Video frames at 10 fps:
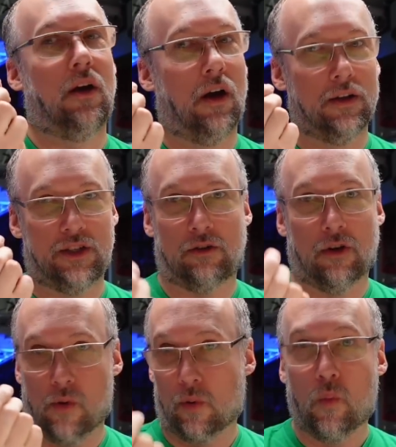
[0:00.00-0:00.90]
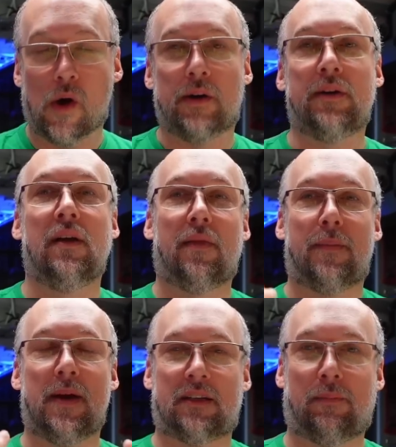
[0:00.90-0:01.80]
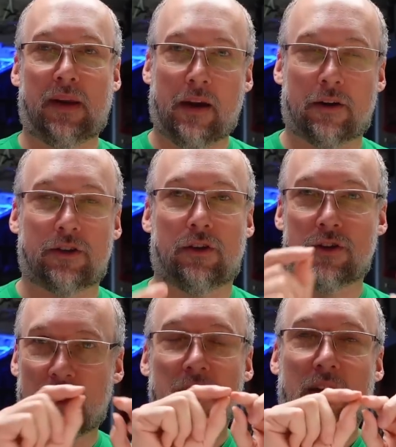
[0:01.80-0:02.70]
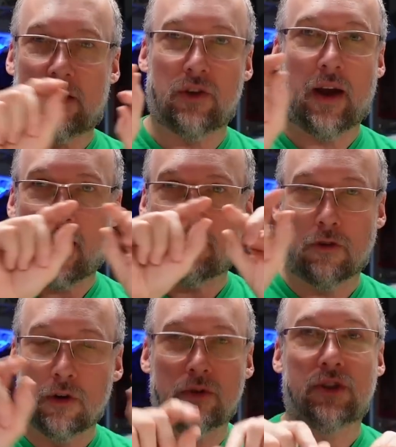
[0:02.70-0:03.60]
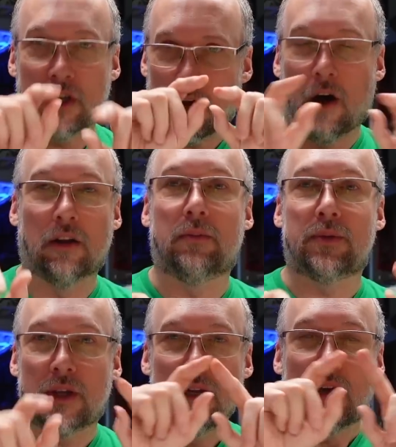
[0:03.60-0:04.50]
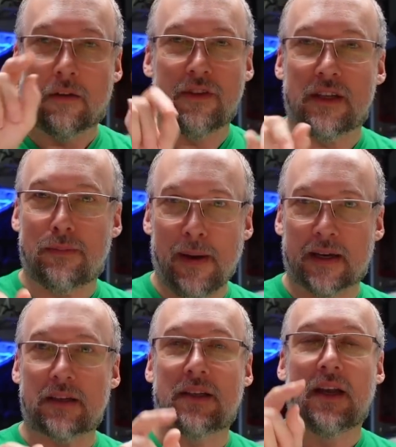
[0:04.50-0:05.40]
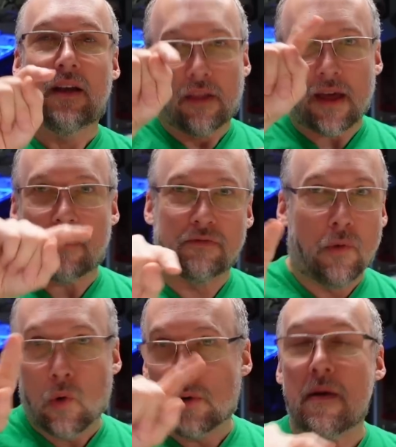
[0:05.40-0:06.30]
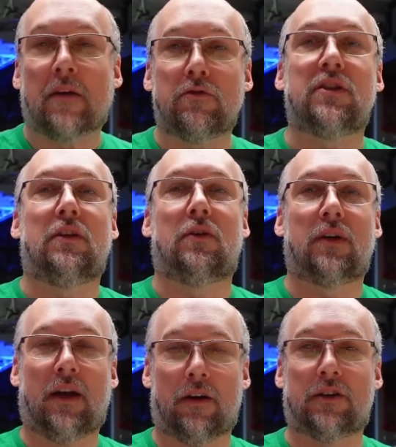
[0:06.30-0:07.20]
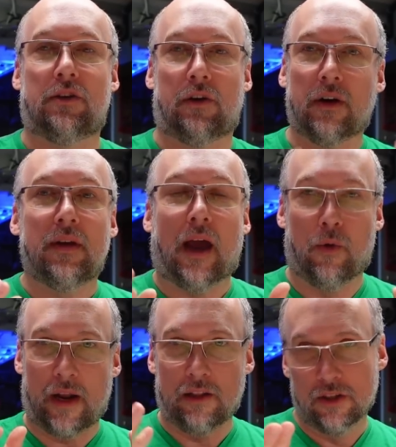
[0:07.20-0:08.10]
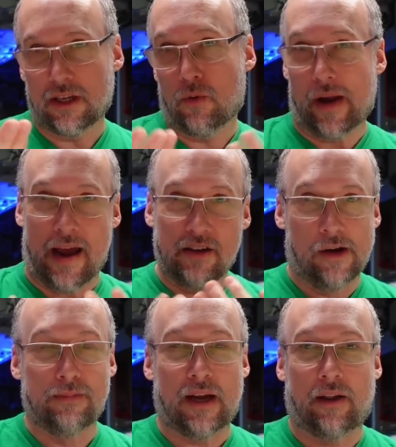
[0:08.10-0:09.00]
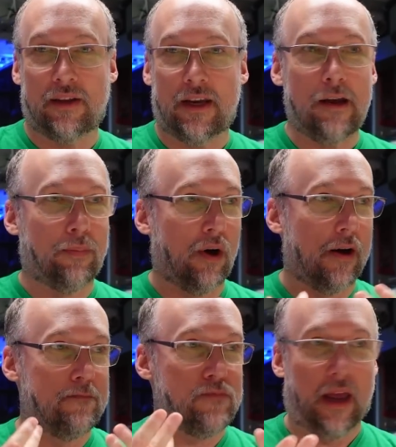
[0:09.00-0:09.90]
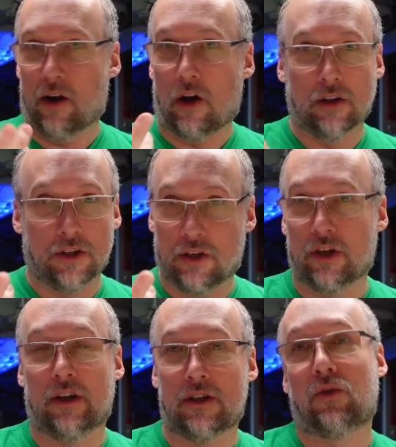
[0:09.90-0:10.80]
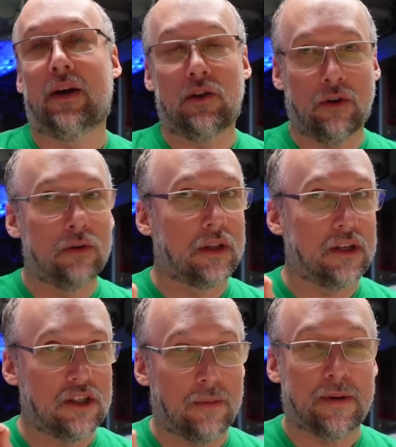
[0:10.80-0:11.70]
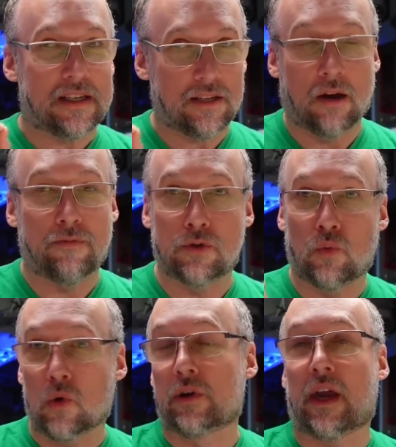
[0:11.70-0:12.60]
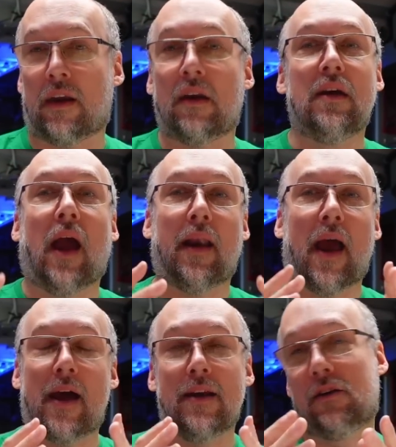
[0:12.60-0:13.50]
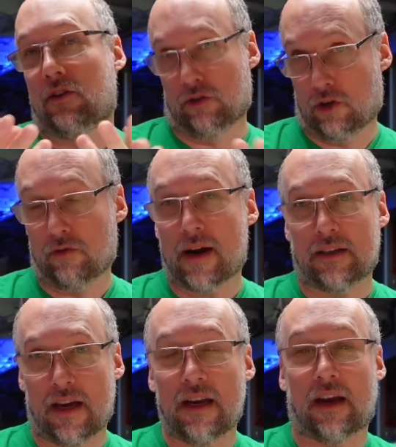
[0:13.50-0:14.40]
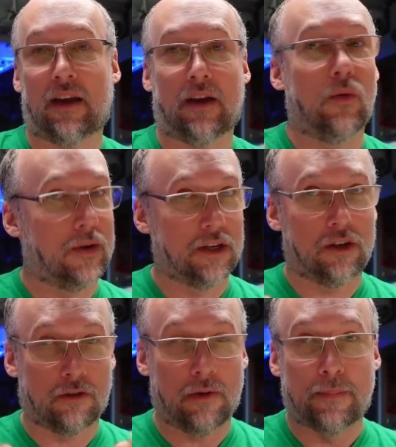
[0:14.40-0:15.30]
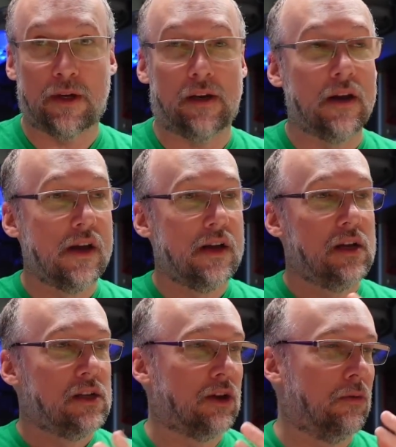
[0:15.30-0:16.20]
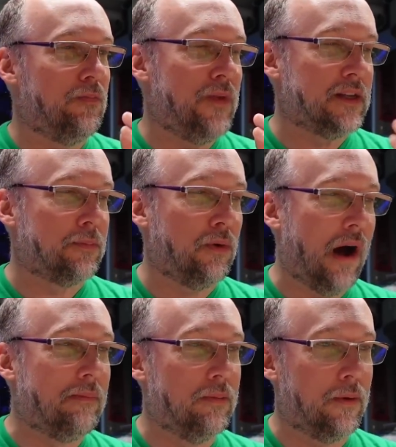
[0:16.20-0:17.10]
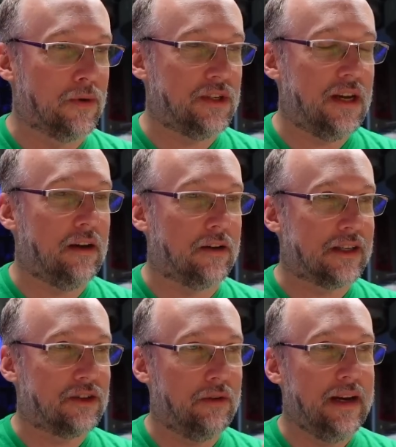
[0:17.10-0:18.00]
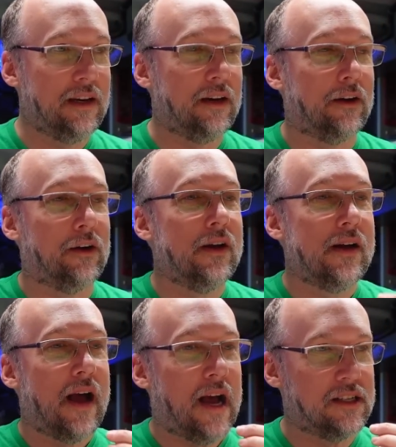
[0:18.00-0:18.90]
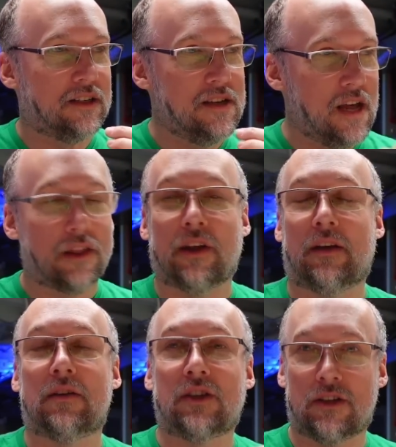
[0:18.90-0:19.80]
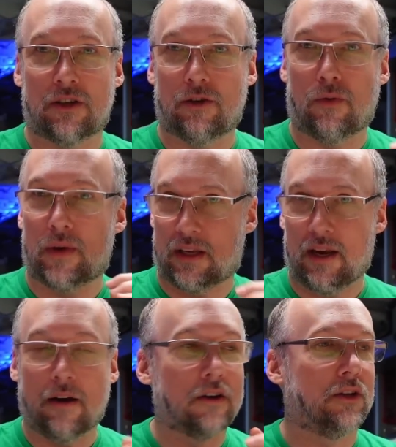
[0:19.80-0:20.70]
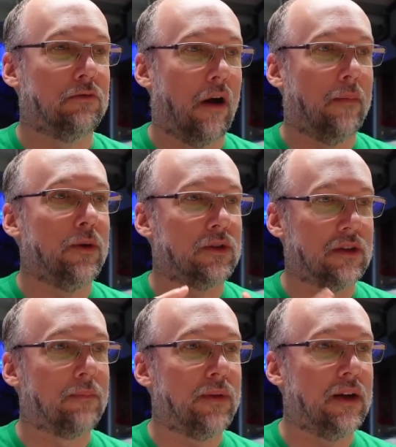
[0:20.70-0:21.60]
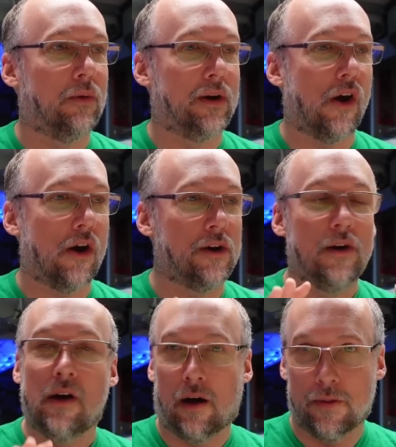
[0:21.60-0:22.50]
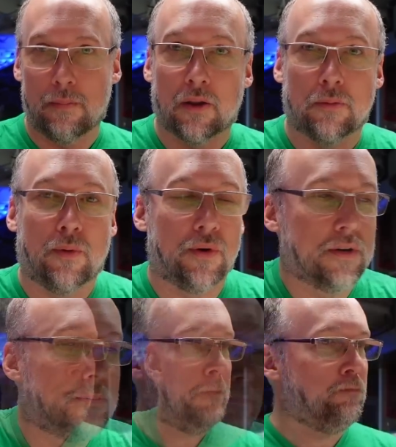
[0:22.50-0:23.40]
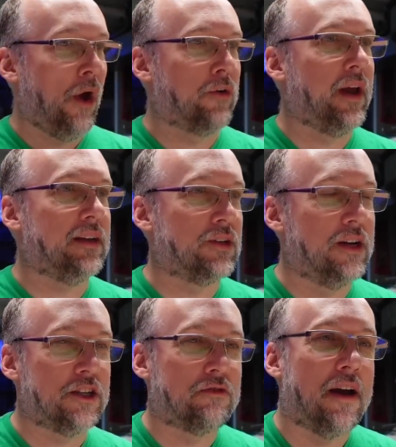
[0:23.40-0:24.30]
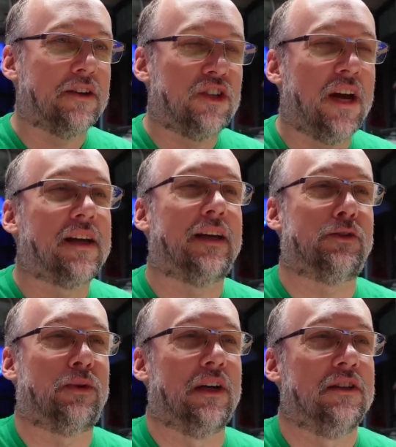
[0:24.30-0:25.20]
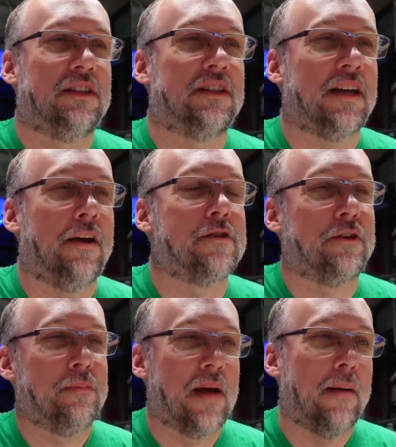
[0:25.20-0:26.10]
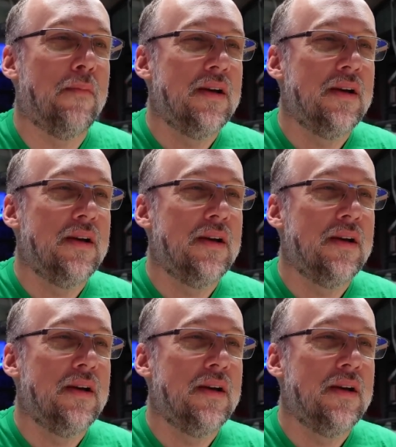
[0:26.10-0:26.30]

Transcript: a 0 or 1 that makes up the characters, and you have rows and columns of these bits that form every single character. And when I looked at what I had dumped out of the EPROM, it all looked good. So I knew that the chip itself was working and had correct data in it. It wasn't corrupted. So this problem that we're seeing on screen here has nothing to do with the character ROM. There's something going on the motherboard. Okay, so I just ran check it because we're going to look at the character map,